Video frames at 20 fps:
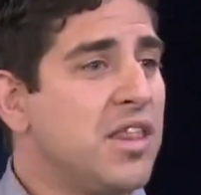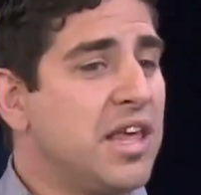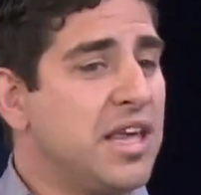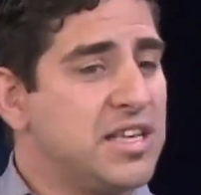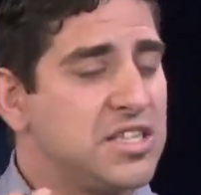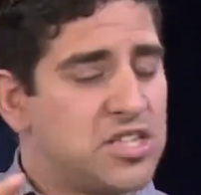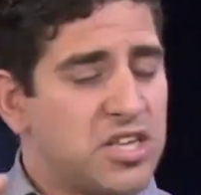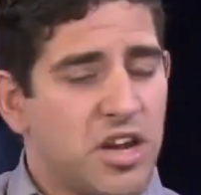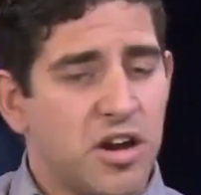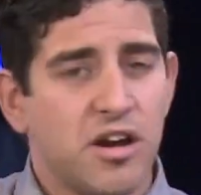
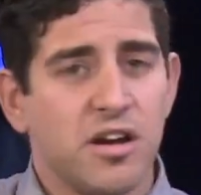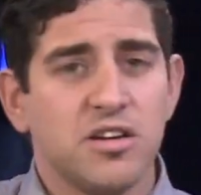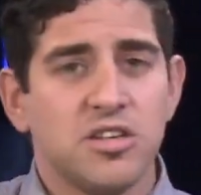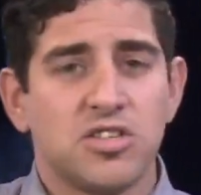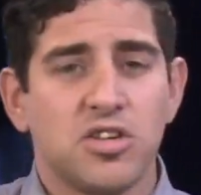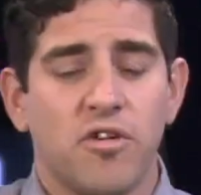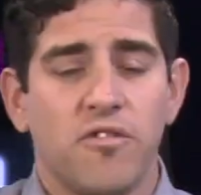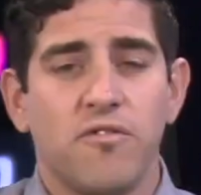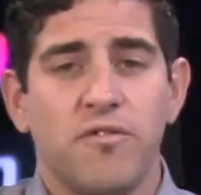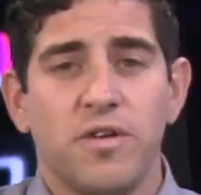Is there
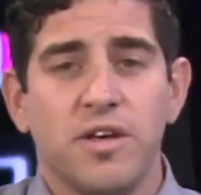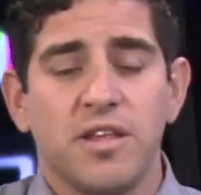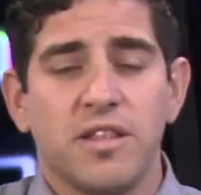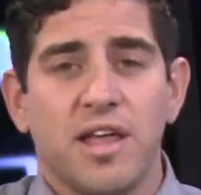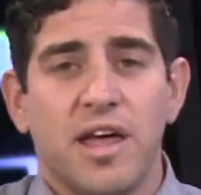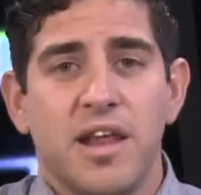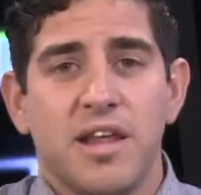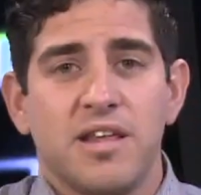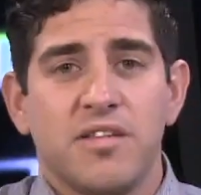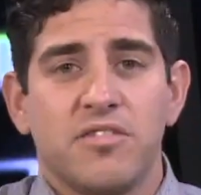something
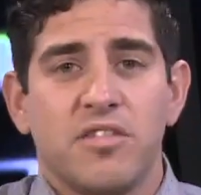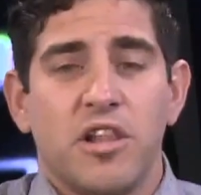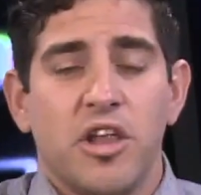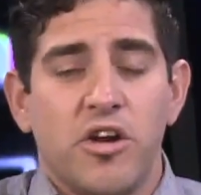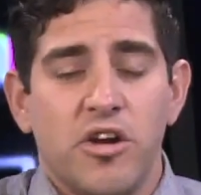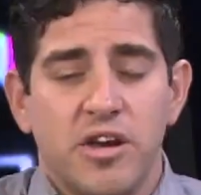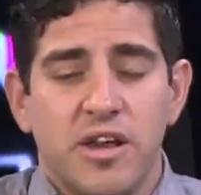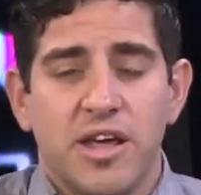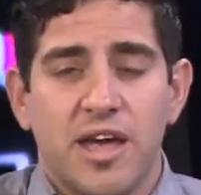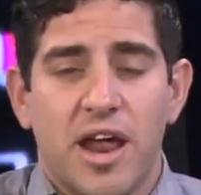that is
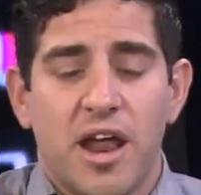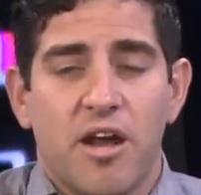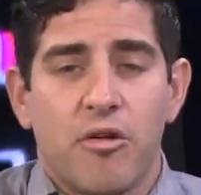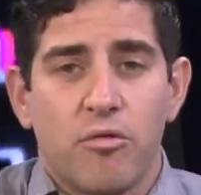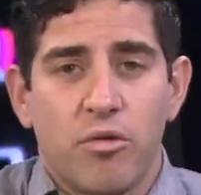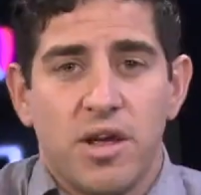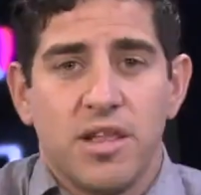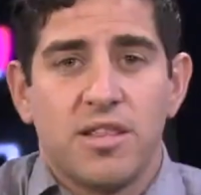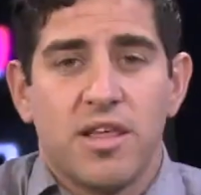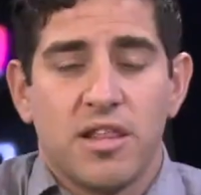learning at a
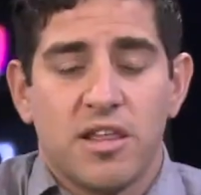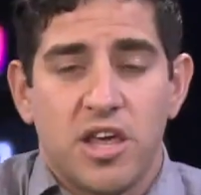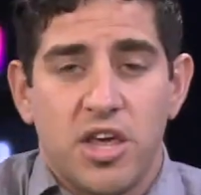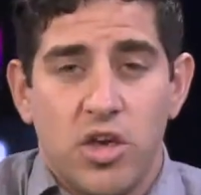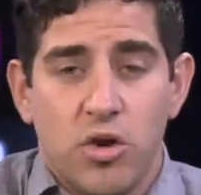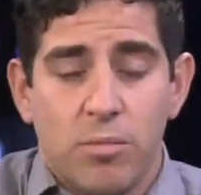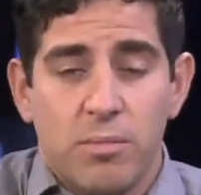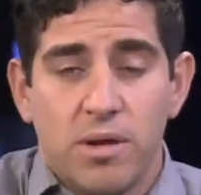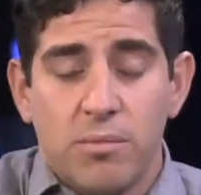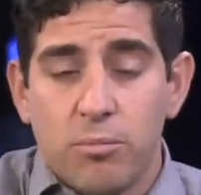rate that
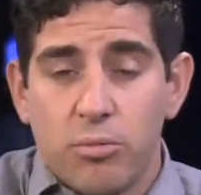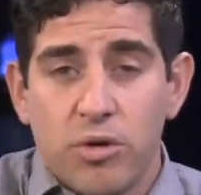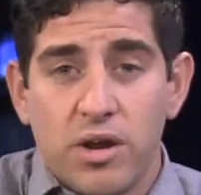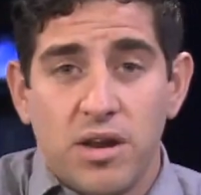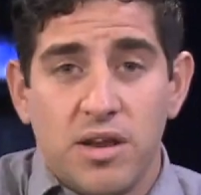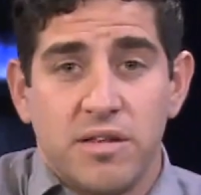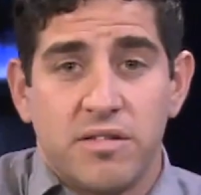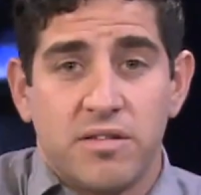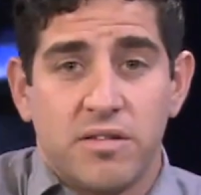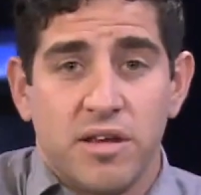human
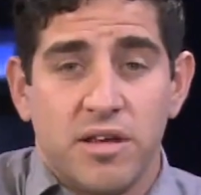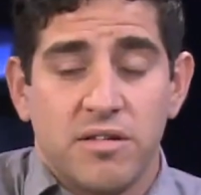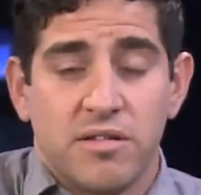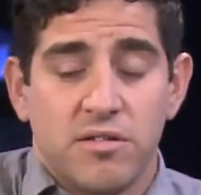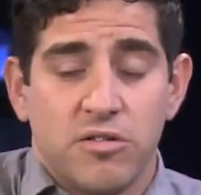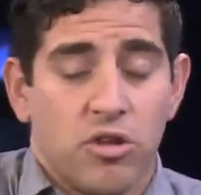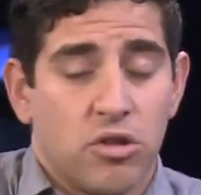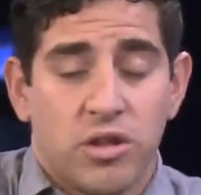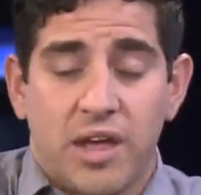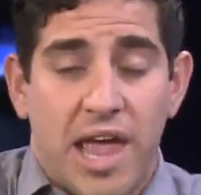brain
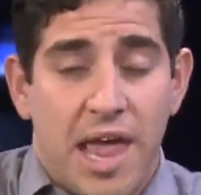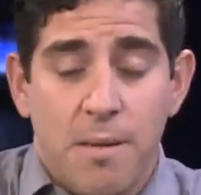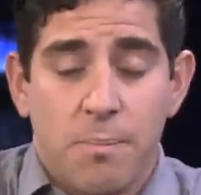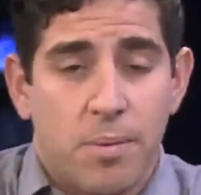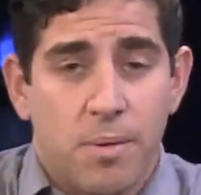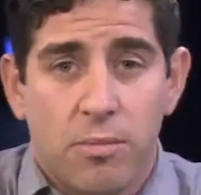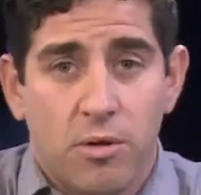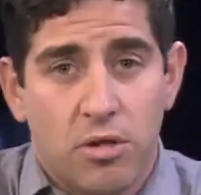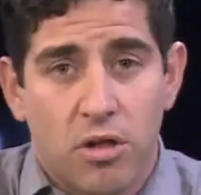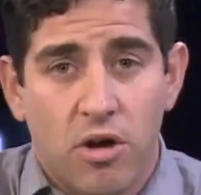is not
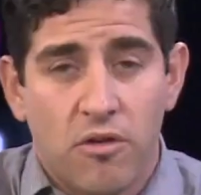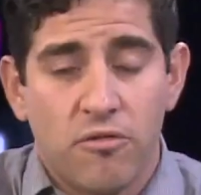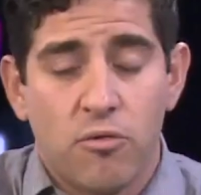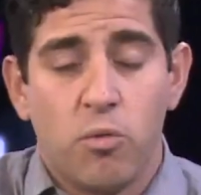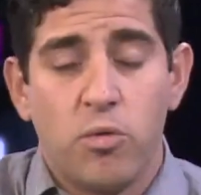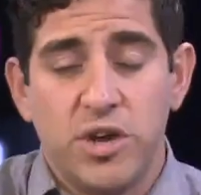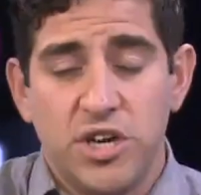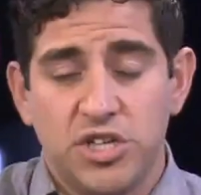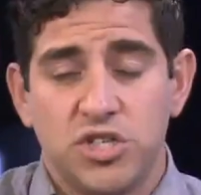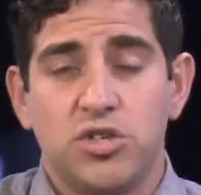capable of?
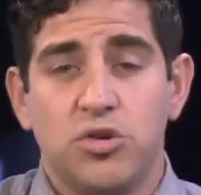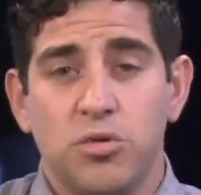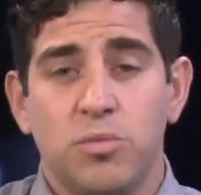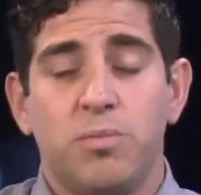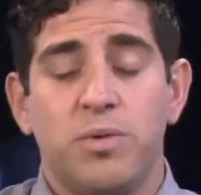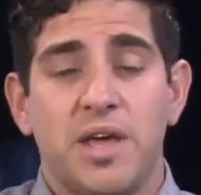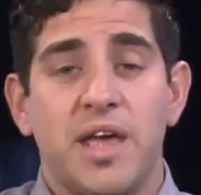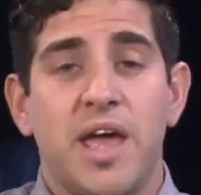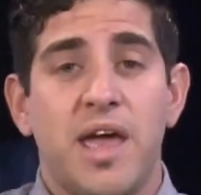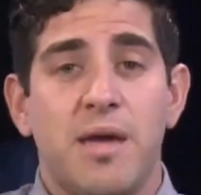We should
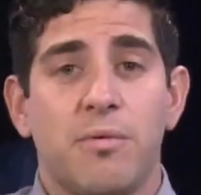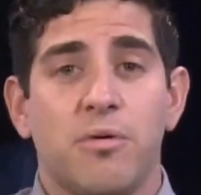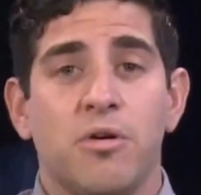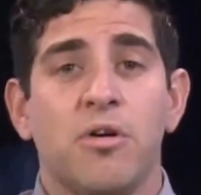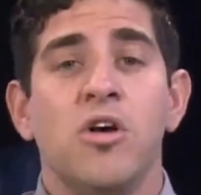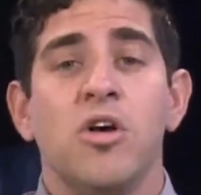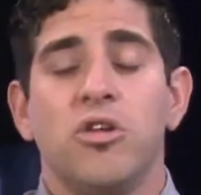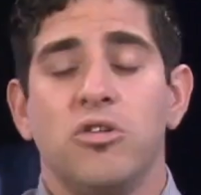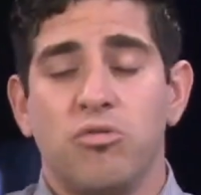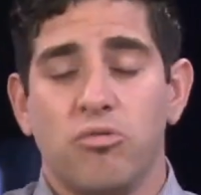be
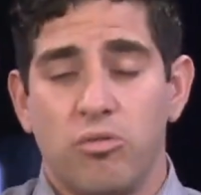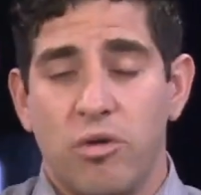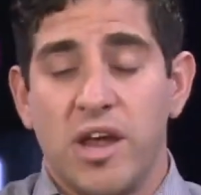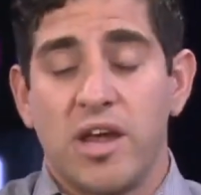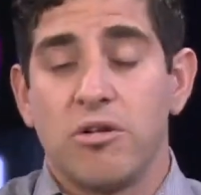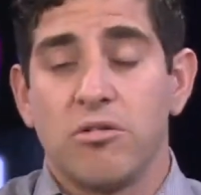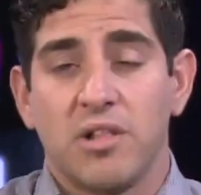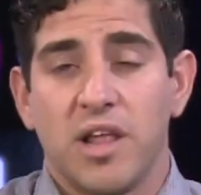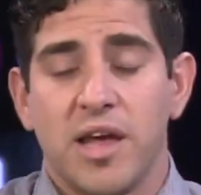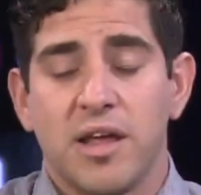able to
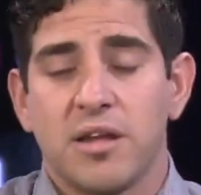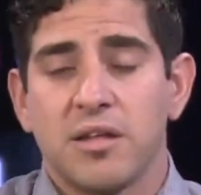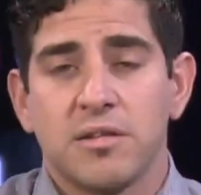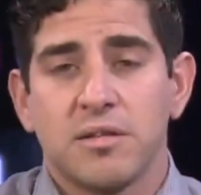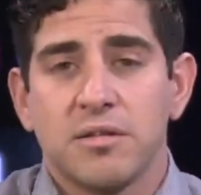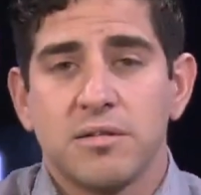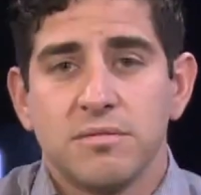regulate it.